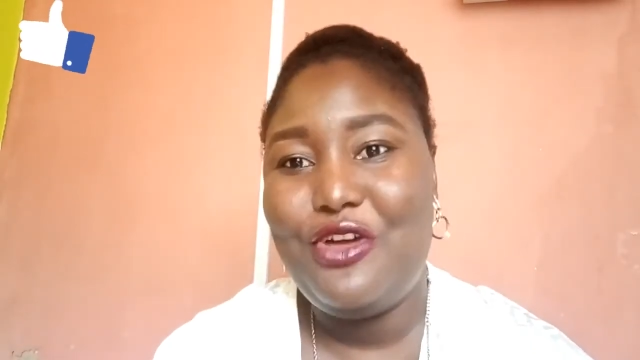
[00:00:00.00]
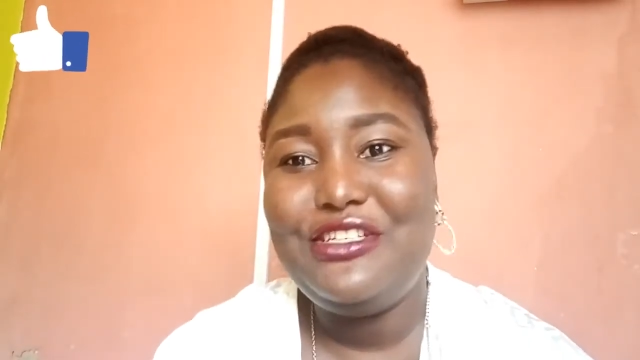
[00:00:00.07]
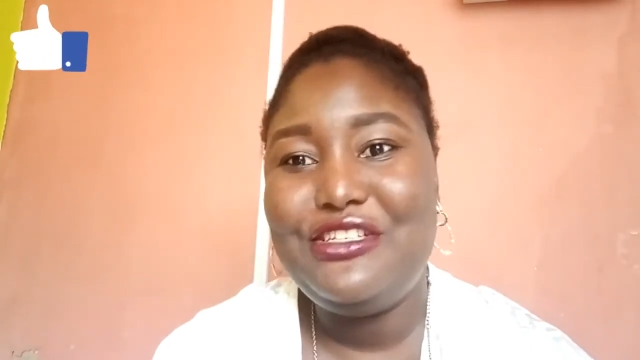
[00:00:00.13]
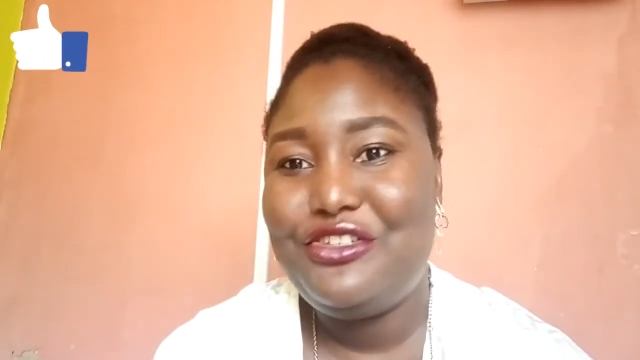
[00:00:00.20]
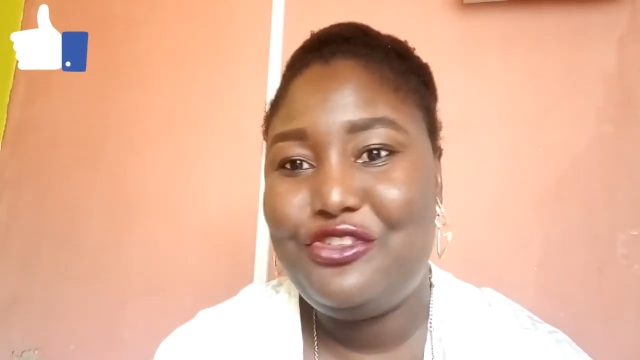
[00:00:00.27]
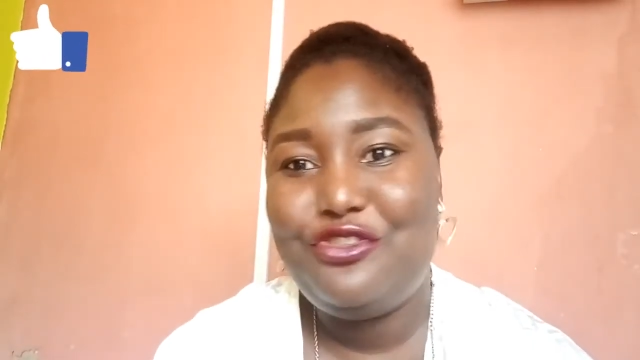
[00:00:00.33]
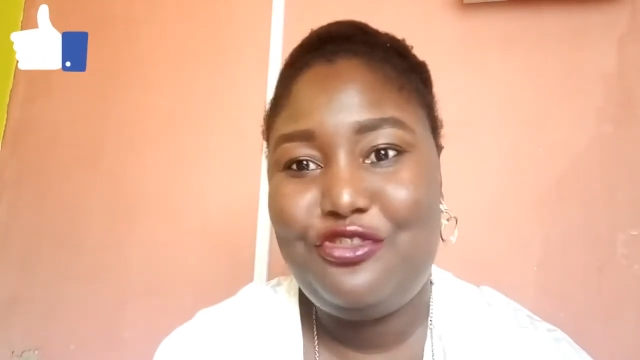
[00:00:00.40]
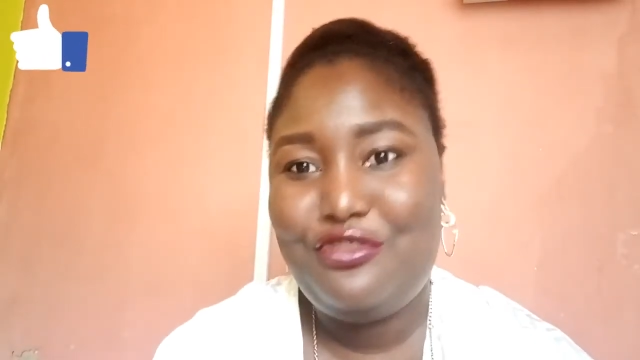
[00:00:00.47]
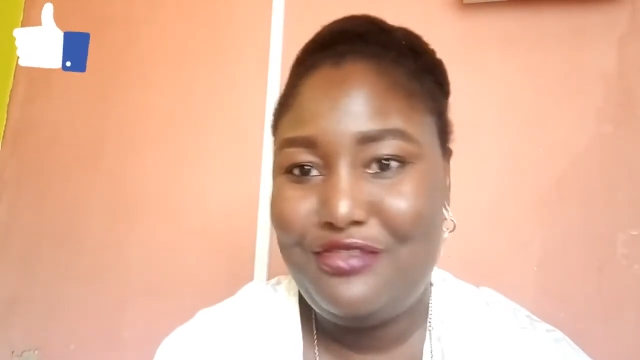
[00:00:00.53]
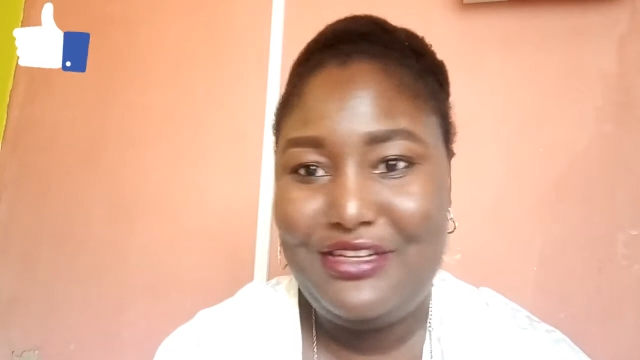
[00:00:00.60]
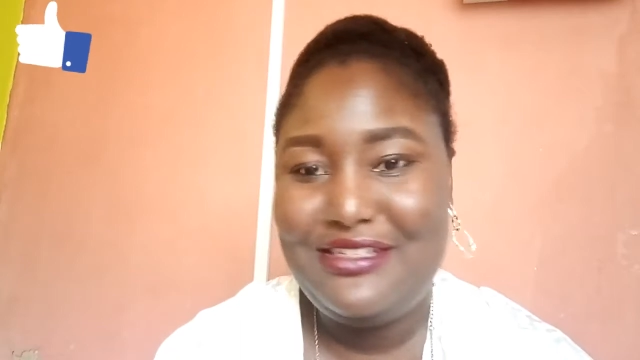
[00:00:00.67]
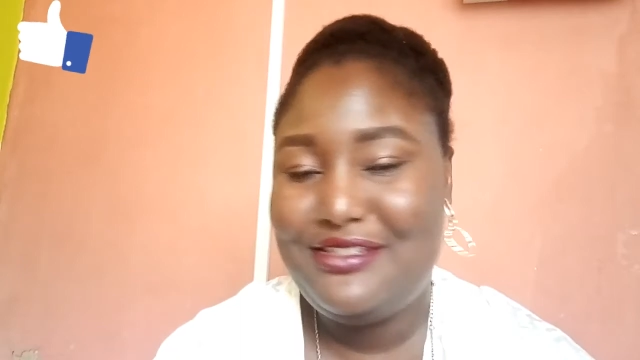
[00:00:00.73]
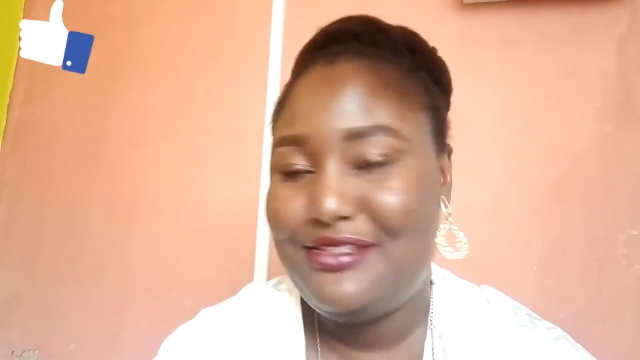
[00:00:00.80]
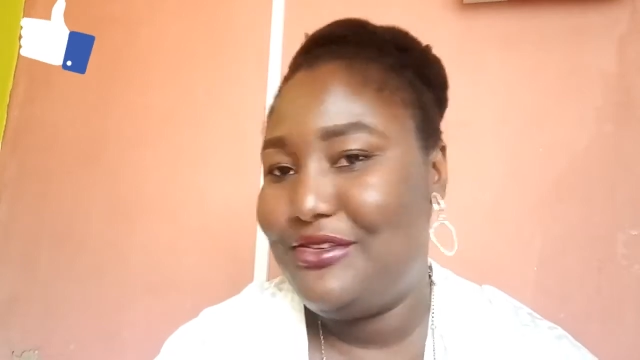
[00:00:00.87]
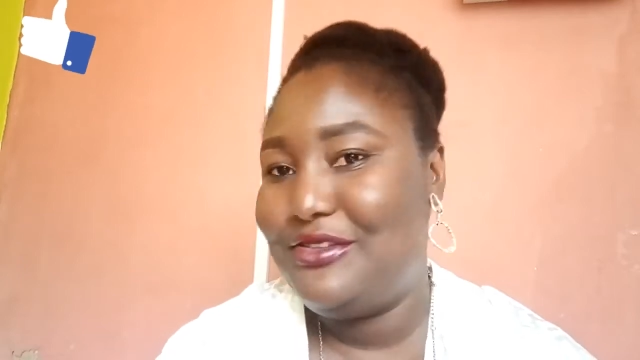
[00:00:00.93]

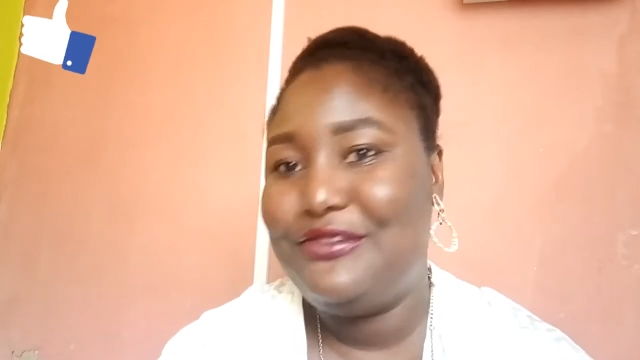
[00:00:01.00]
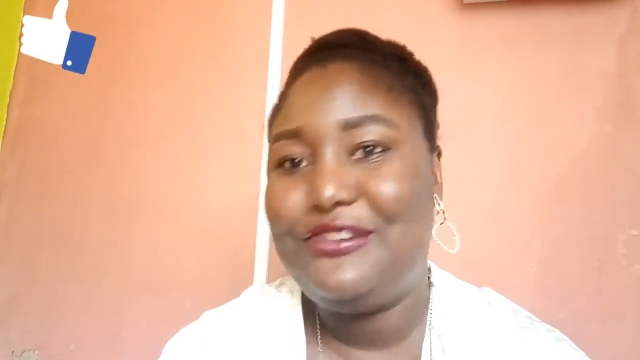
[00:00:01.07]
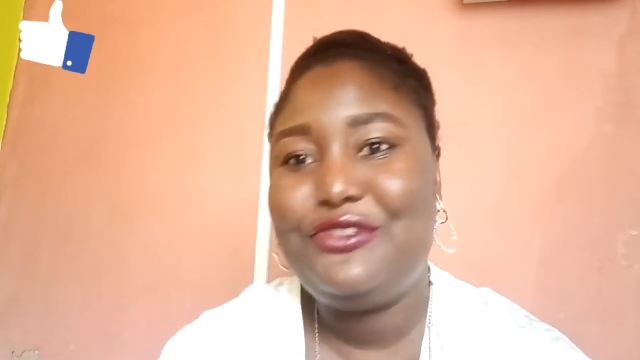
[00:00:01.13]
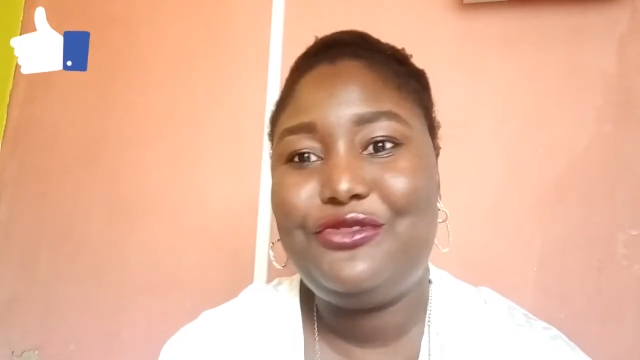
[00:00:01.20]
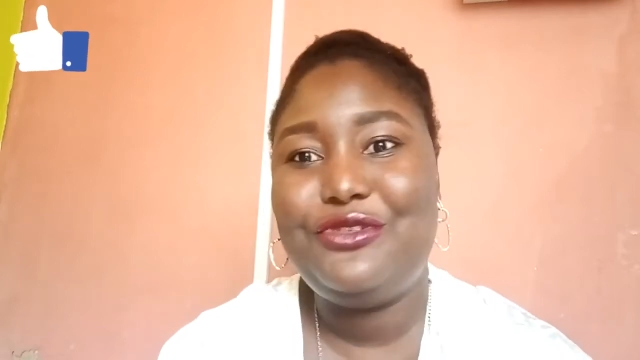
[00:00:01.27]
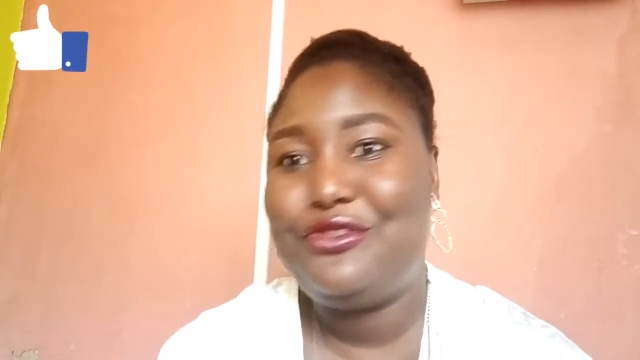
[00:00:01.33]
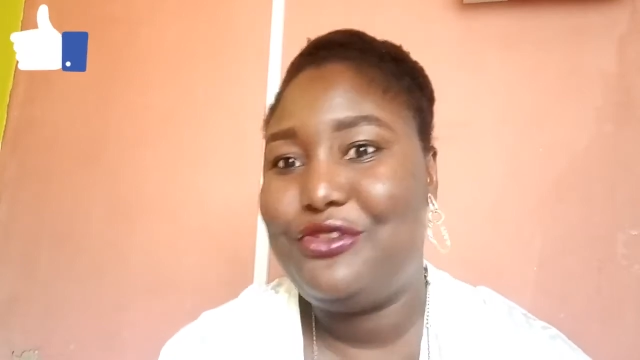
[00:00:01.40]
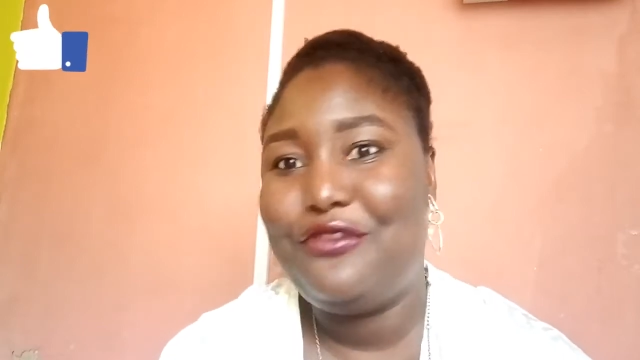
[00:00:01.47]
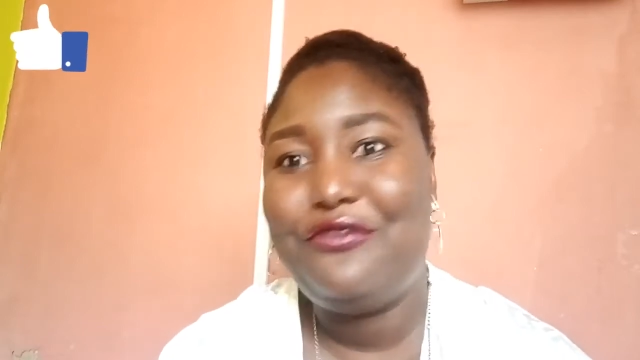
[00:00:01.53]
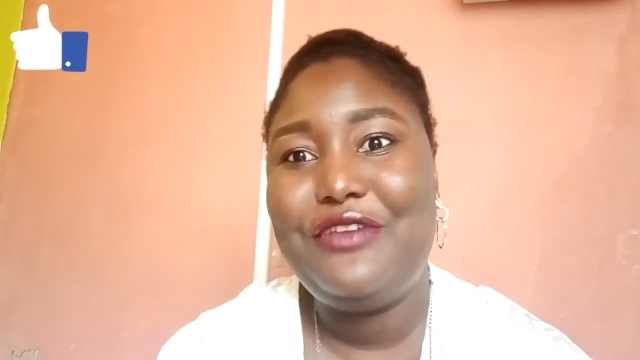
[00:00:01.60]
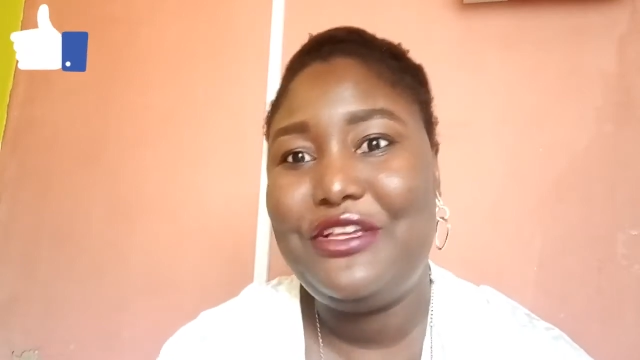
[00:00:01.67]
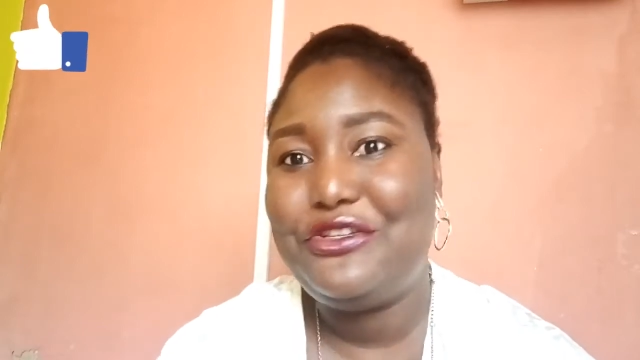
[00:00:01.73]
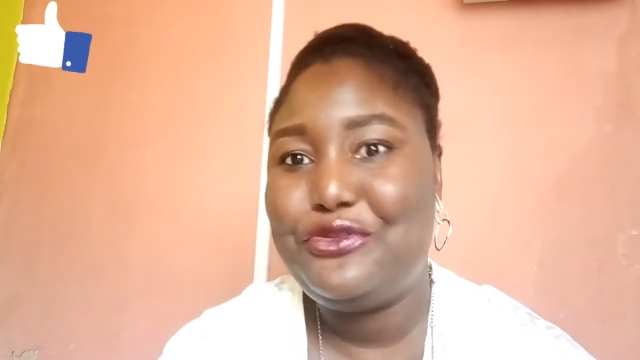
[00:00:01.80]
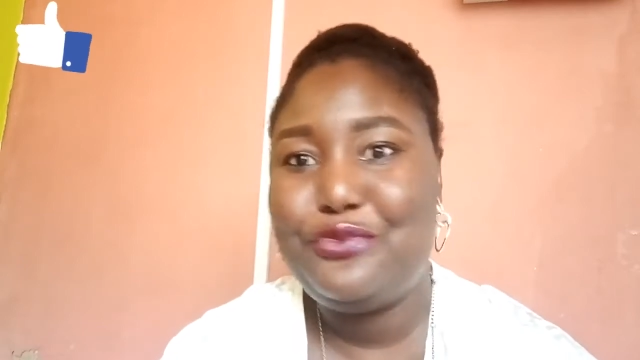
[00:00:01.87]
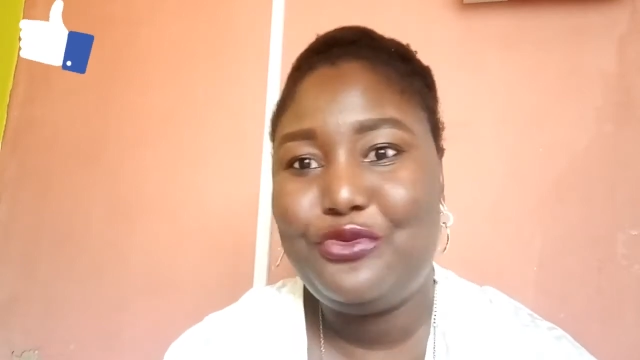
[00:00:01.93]
streets of
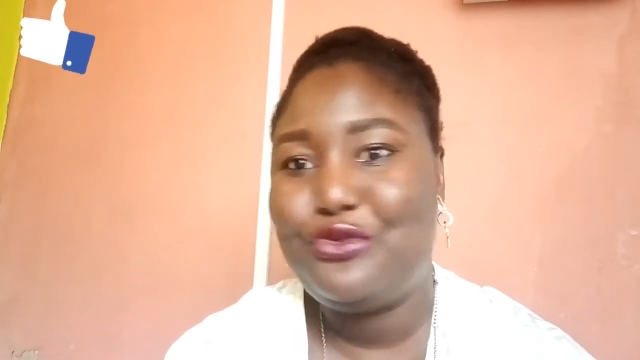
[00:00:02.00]
Facebook